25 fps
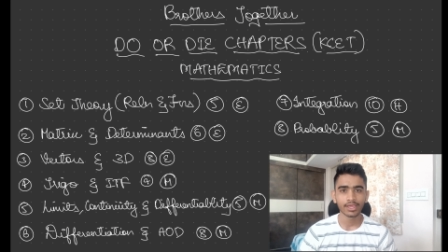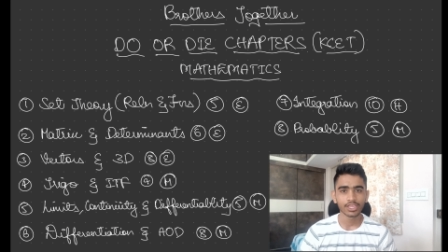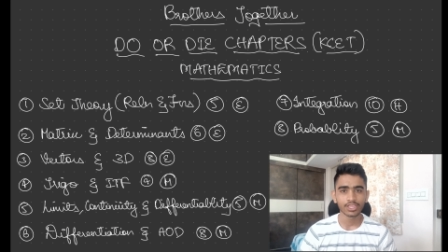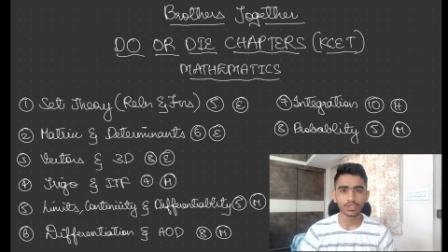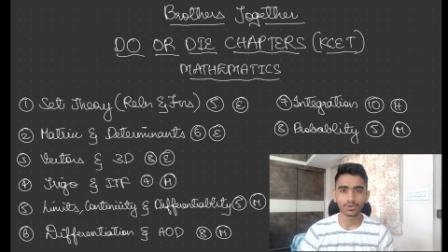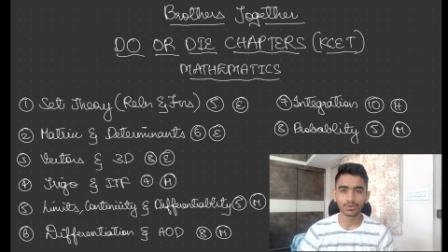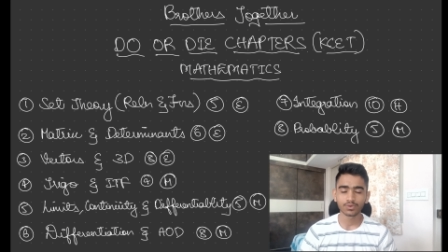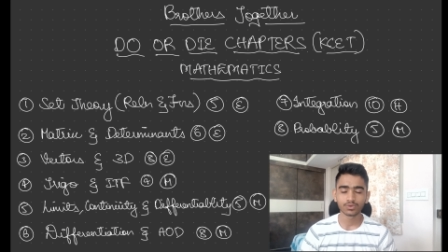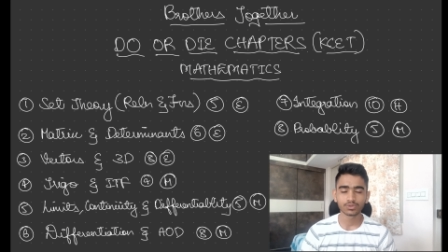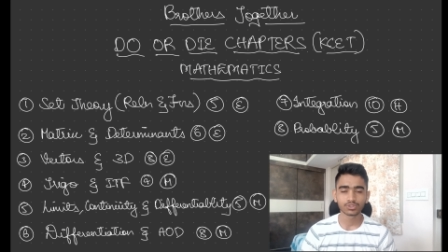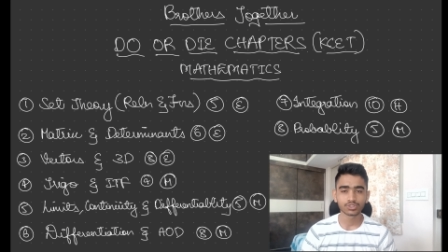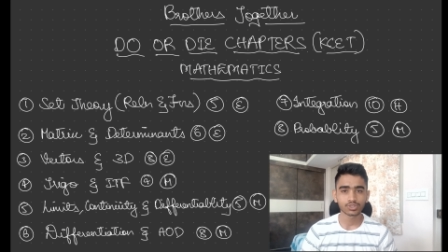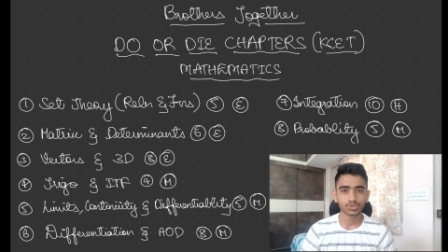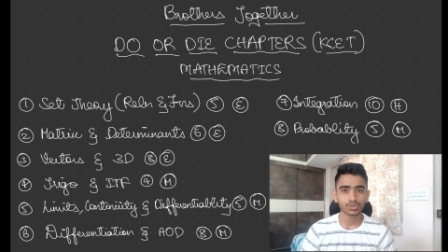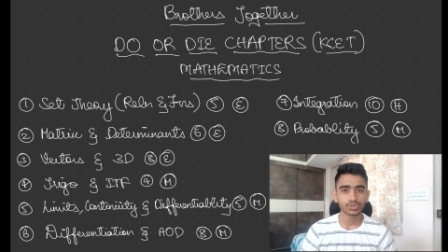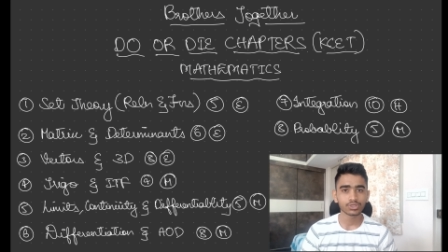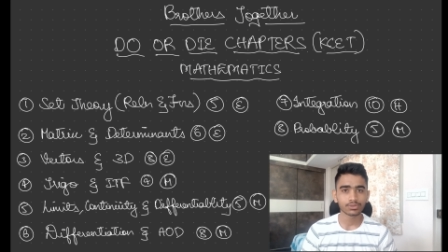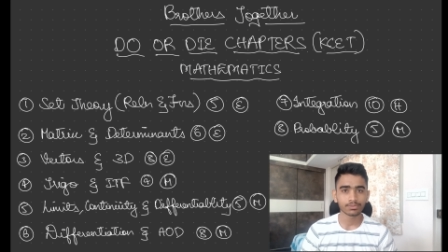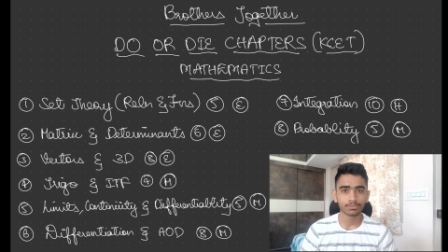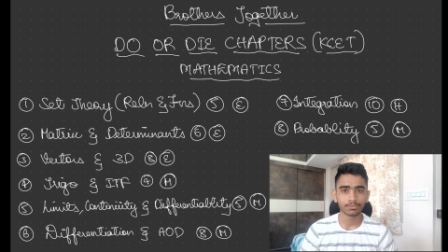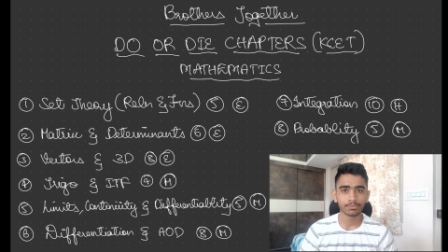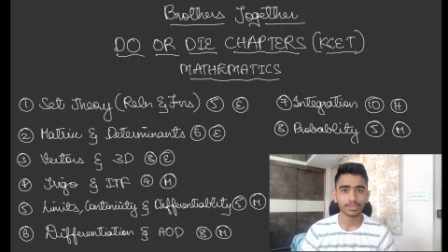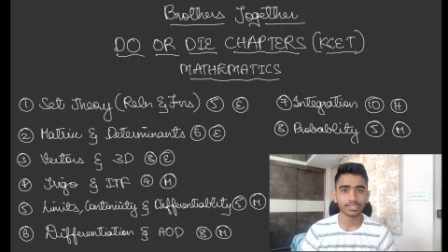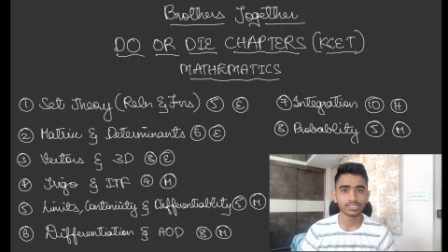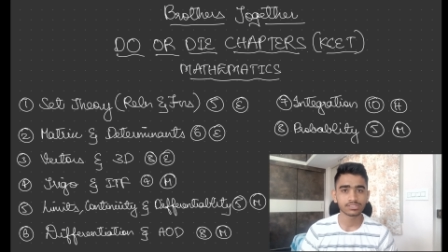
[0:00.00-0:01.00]
you
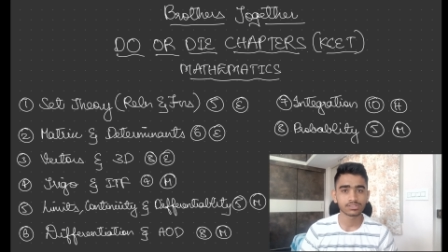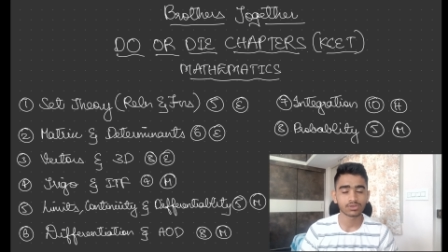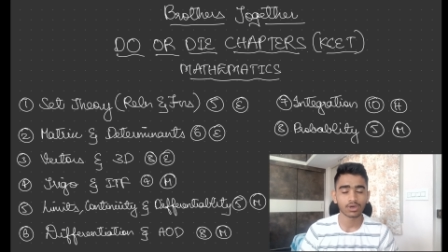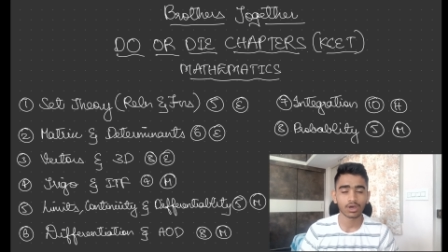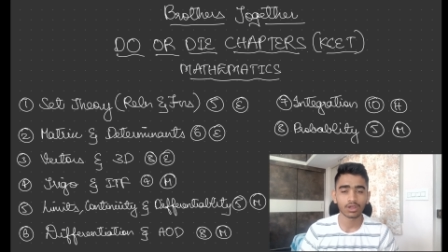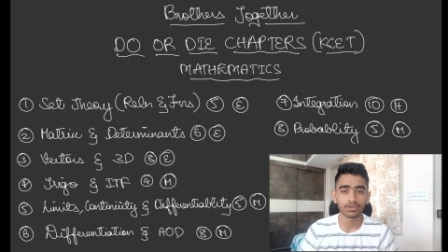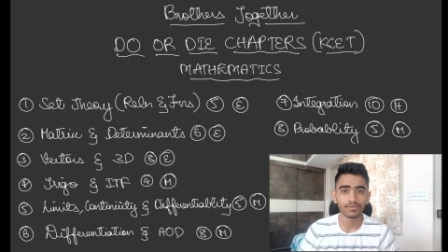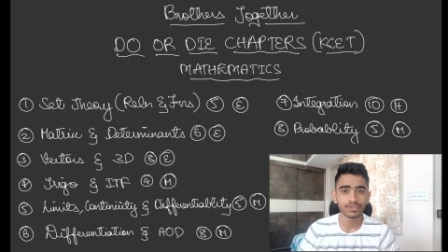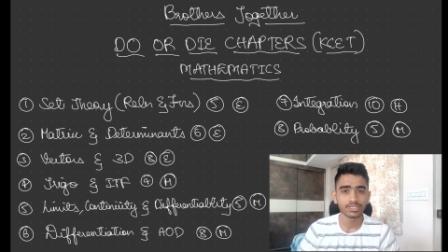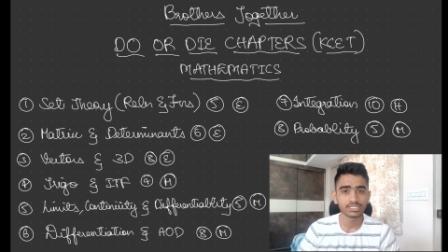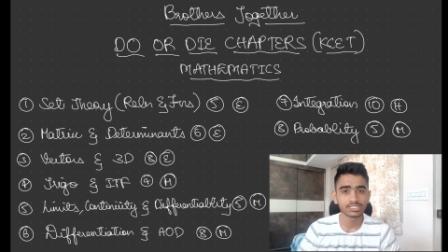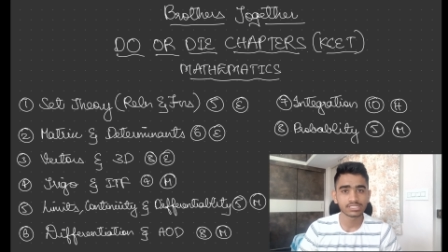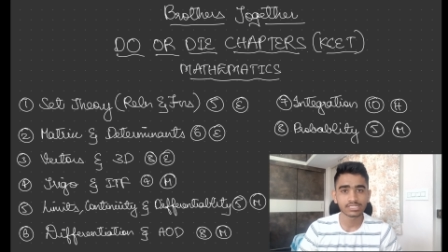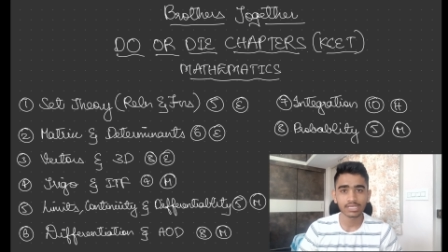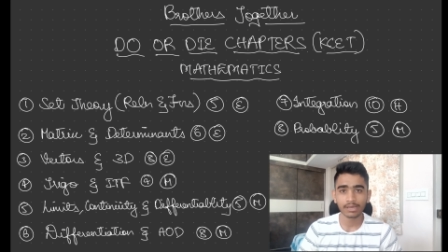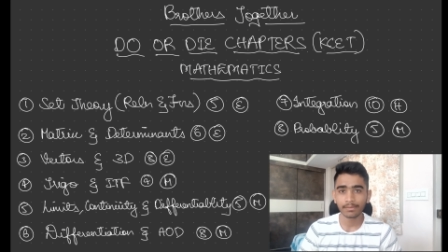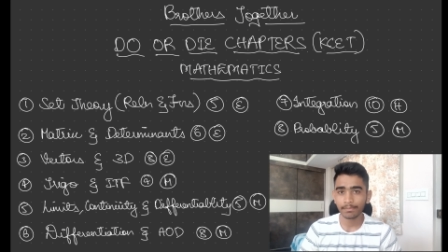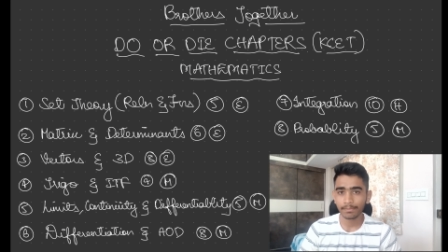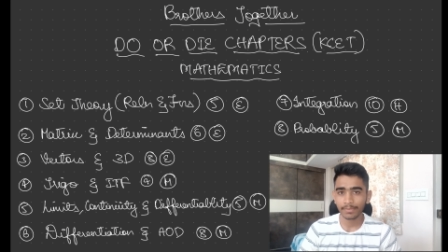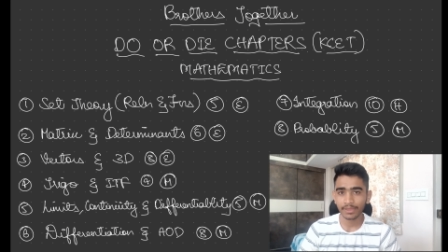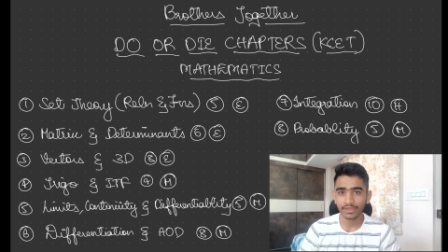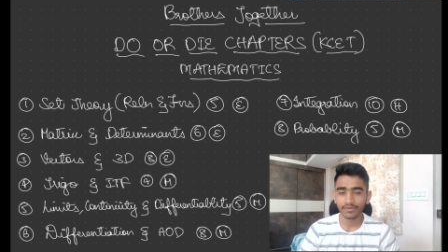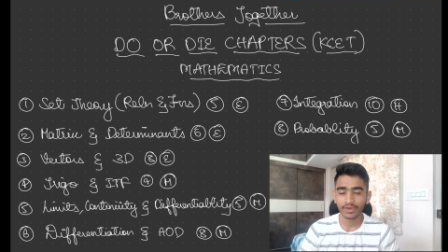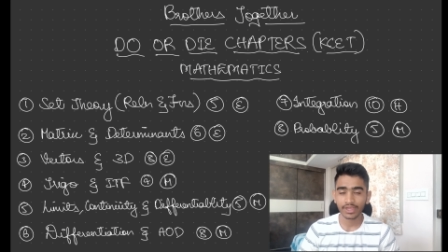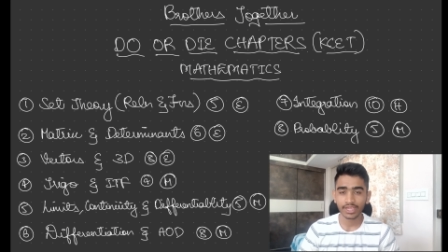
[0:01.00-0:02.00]
should be solving
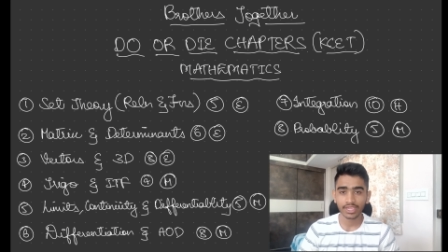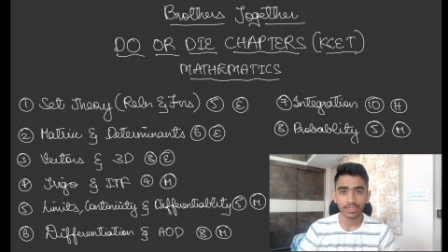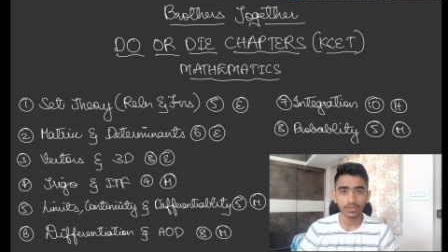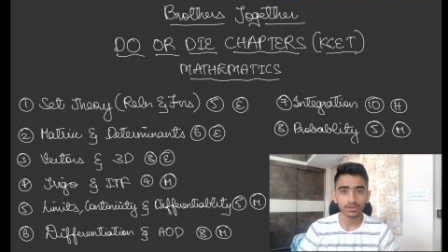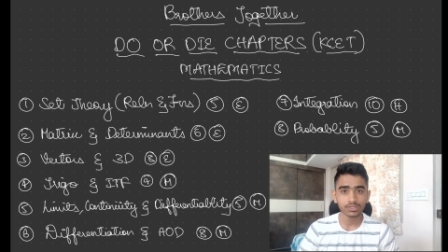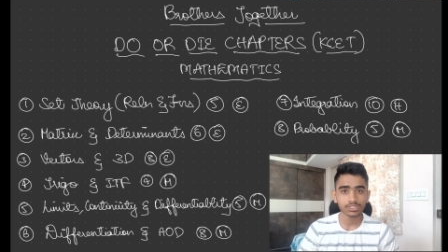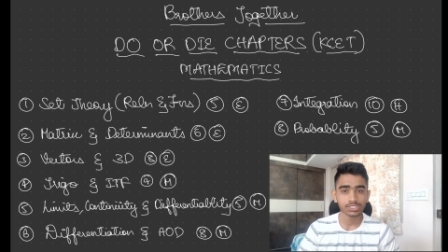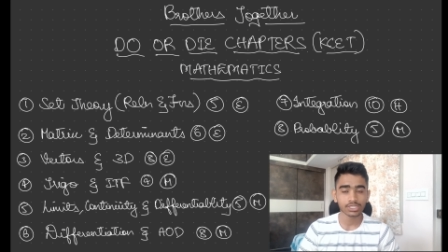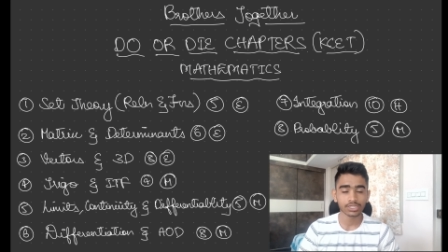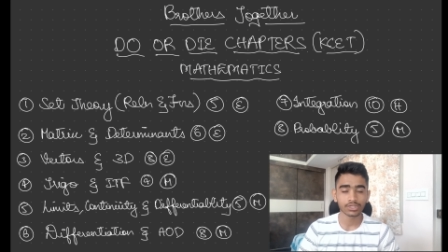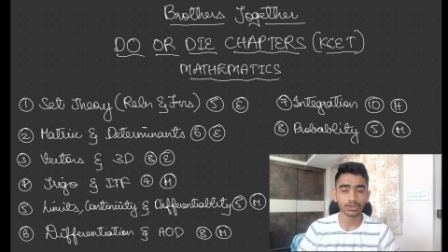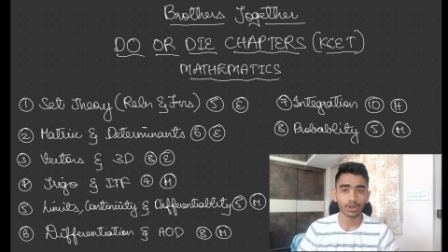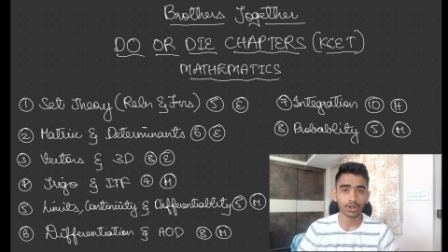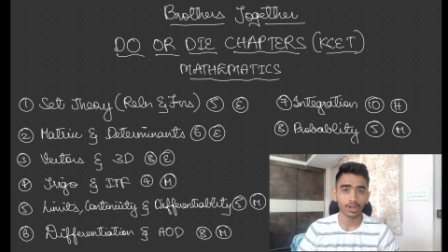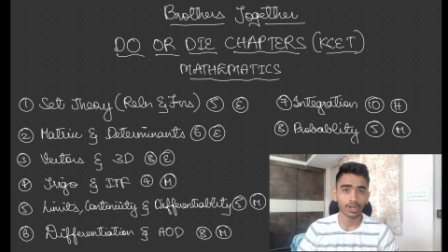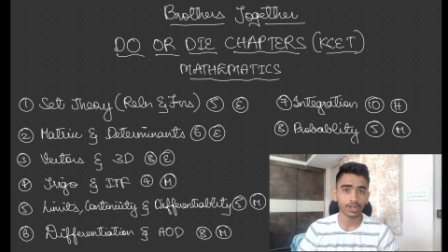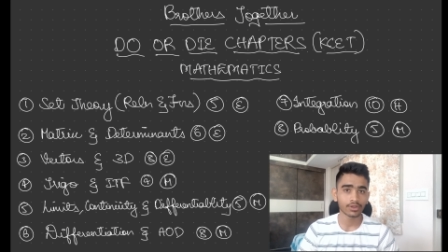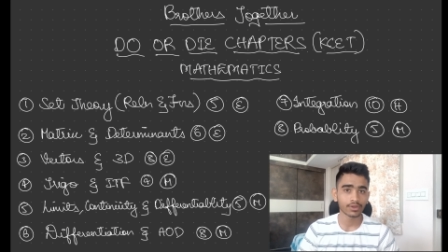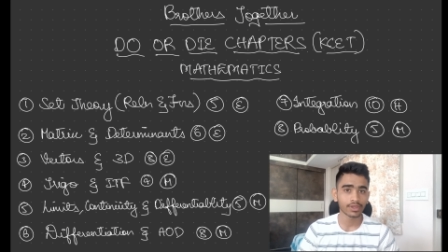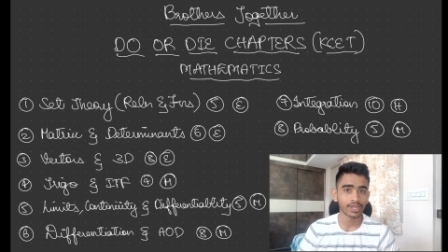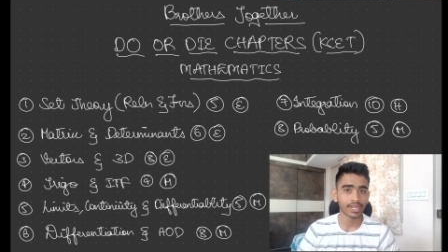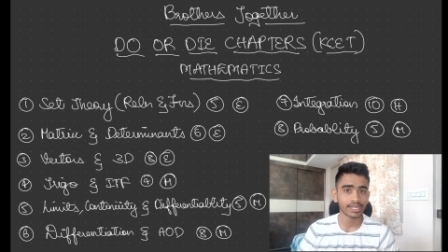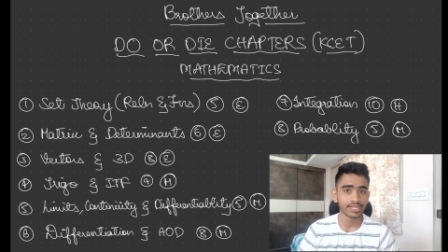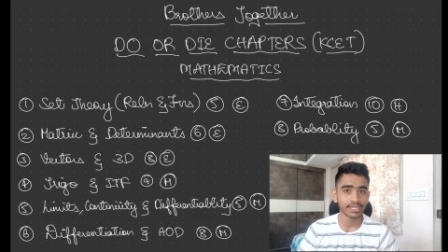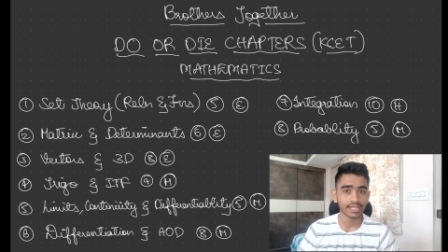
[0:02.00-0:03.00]
some PYQs in order
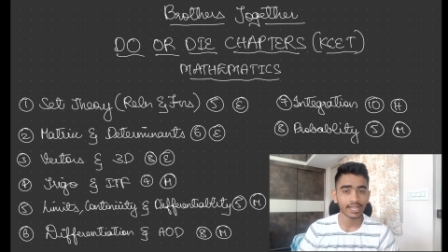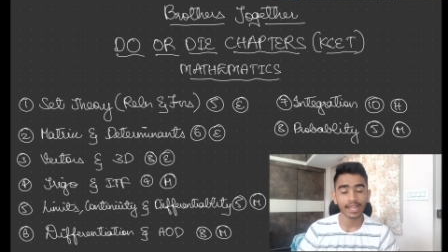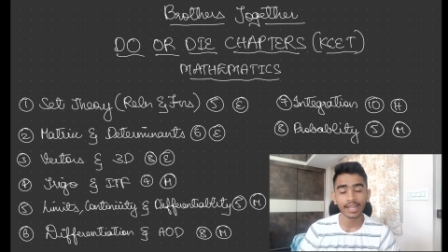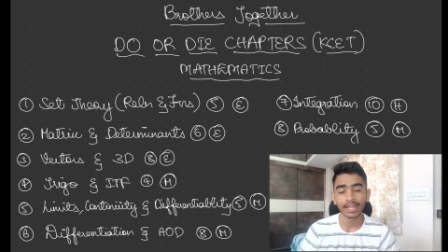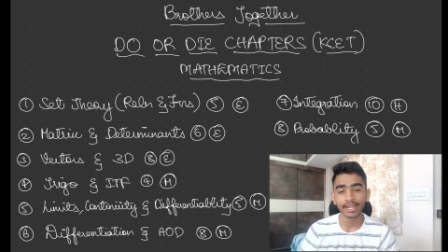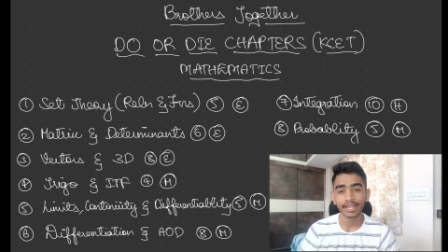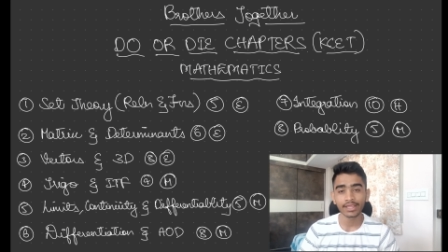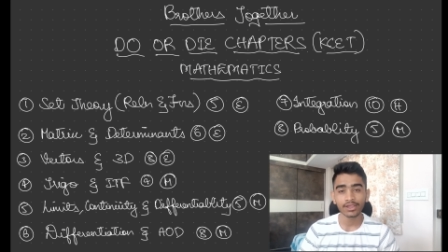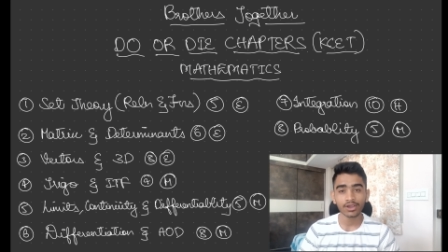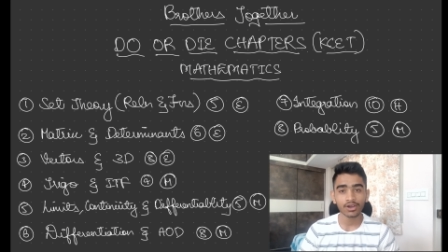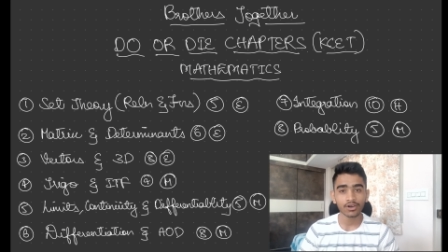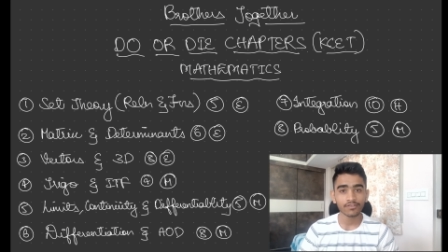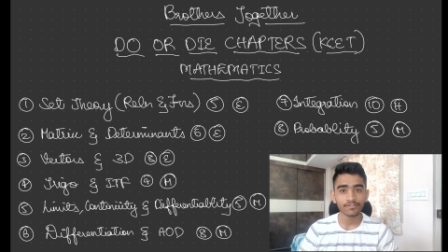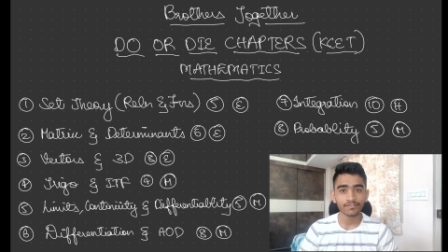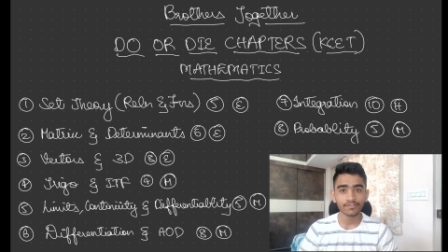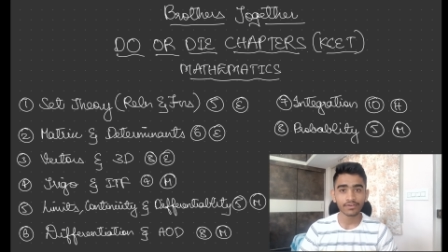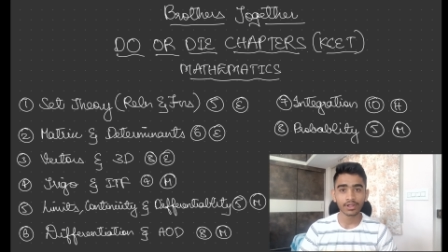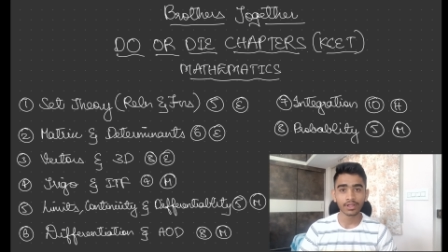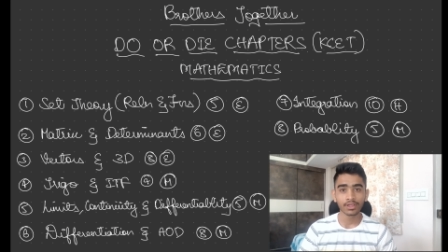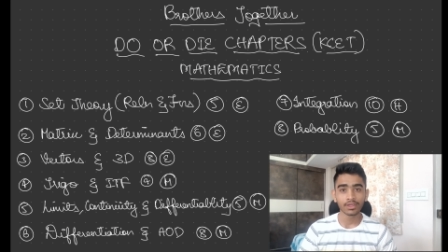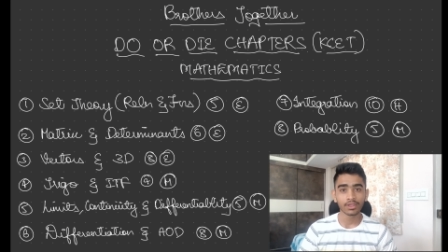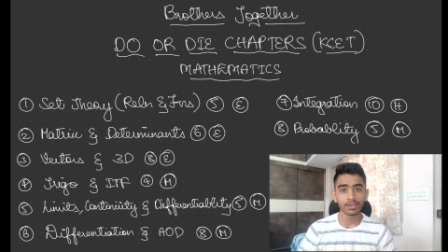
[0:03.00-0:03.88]
to get an idea of